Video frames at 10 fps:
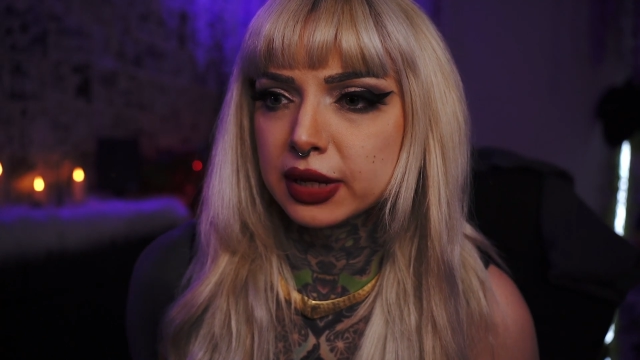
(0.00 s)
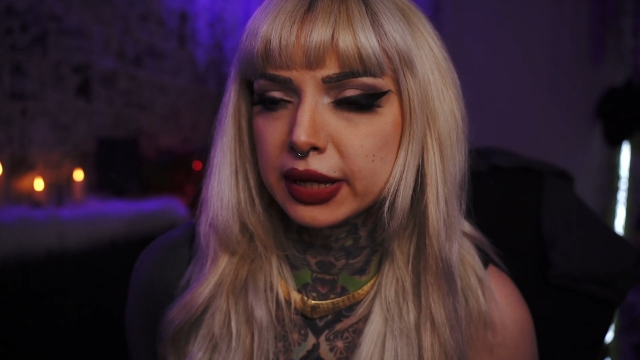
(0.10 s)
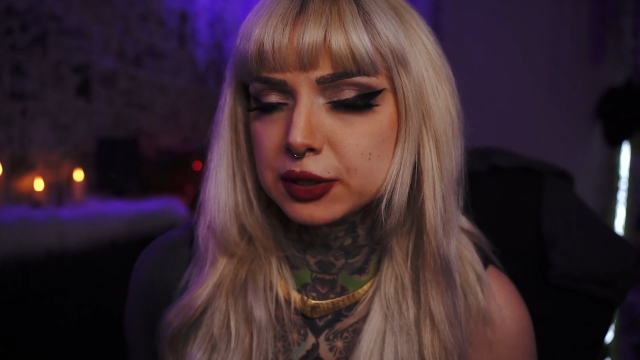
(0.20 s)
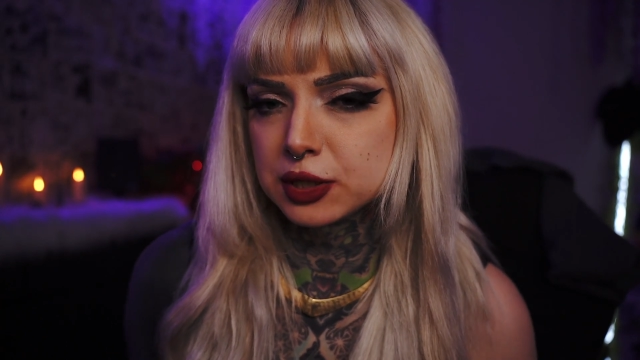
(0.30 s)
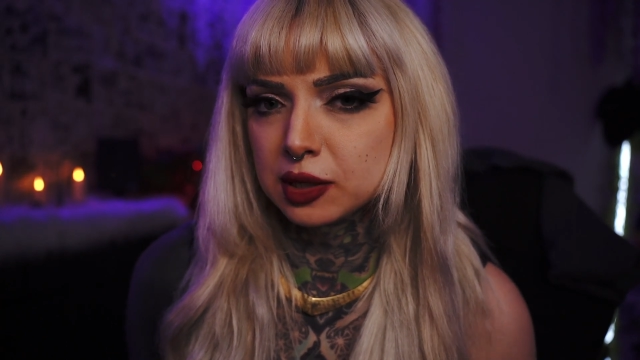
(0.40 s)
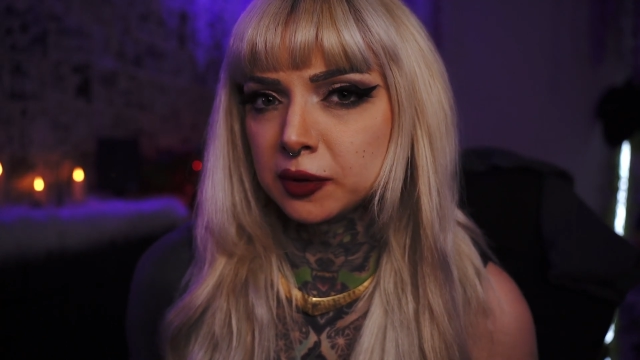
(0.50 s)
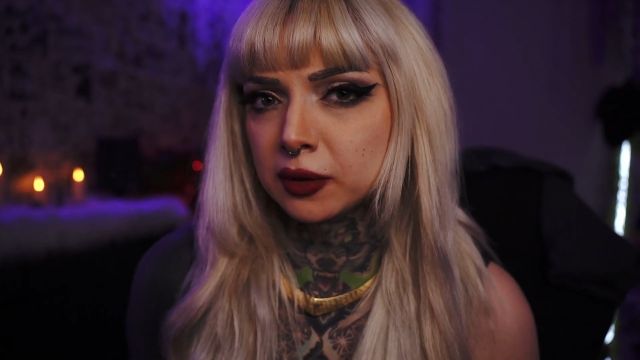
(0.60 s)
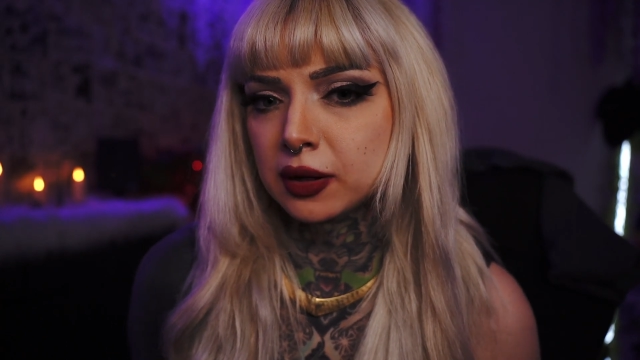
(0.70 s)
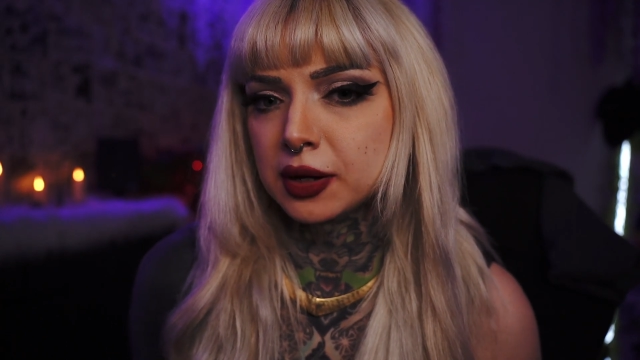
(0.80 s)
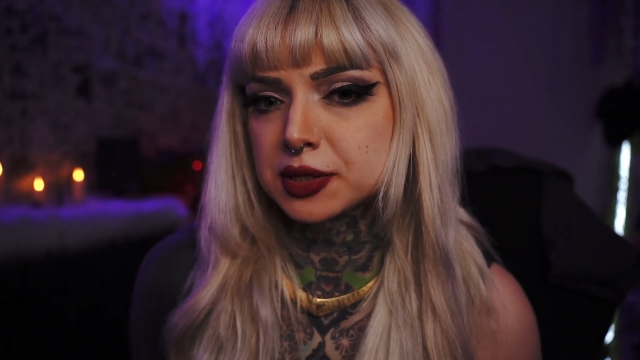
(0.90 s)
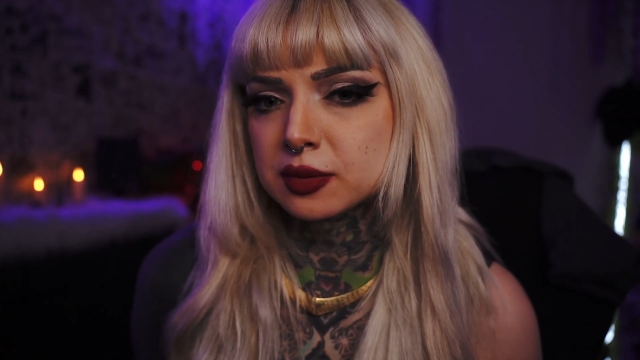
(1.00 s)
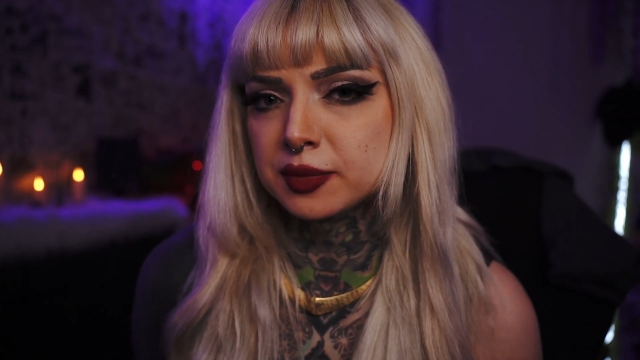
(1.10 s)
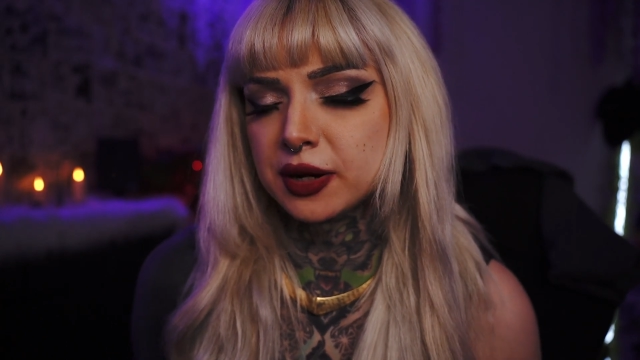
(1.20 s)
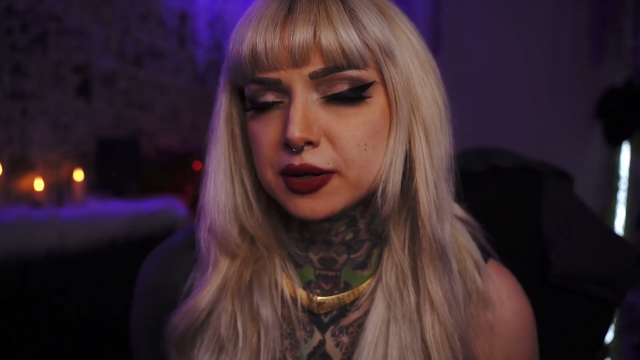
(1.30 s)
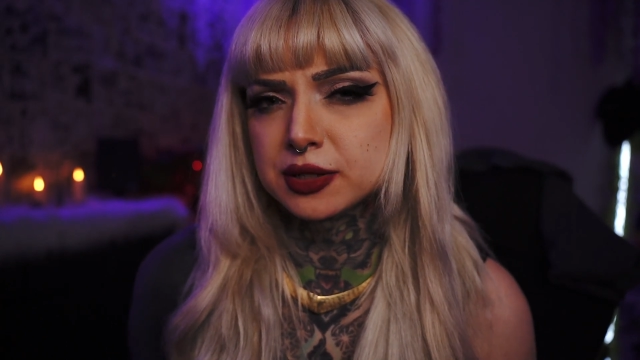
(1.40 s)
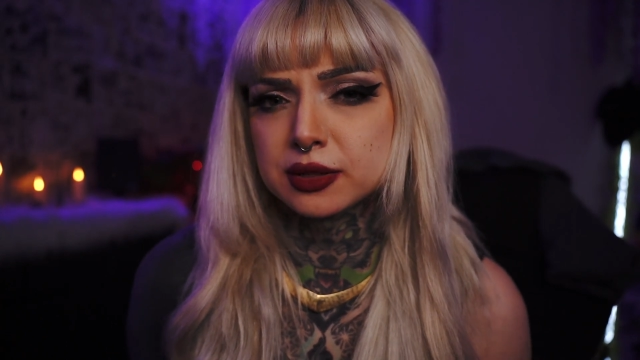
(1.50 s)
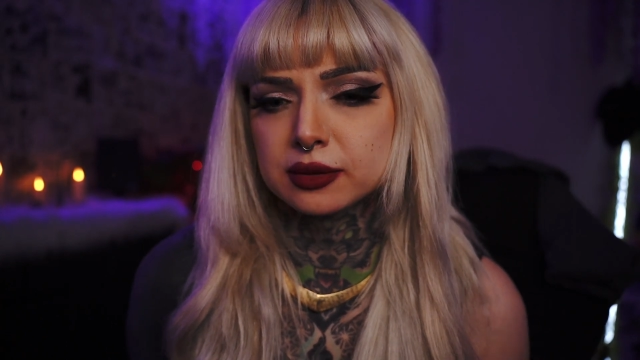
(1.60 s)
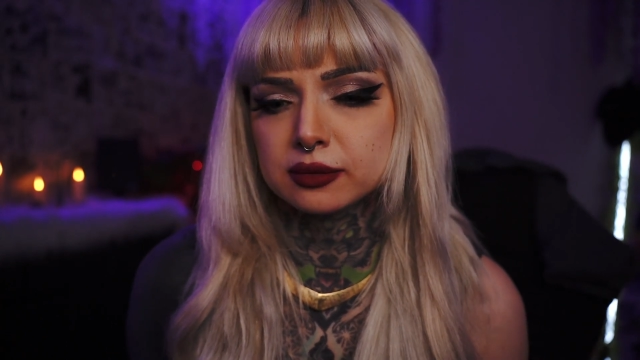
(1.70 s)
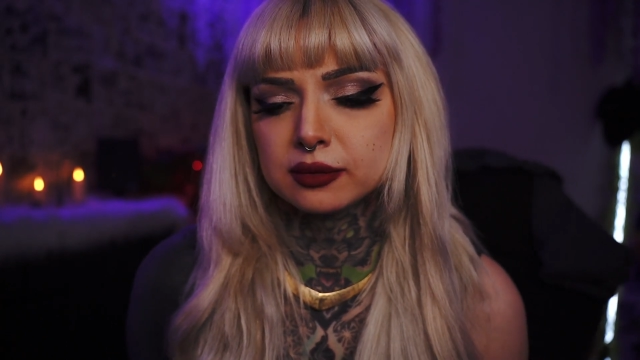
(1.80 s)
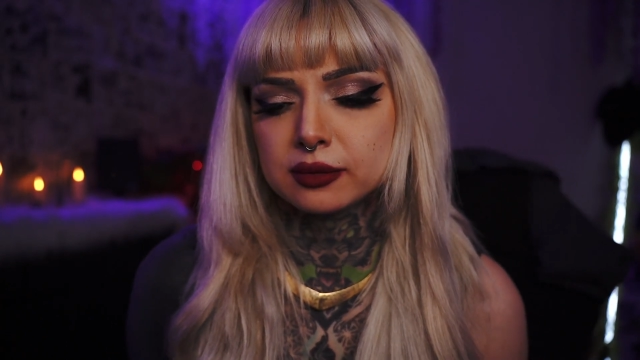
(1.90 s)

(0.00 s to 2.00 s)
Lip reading: at a cheaper cost compared to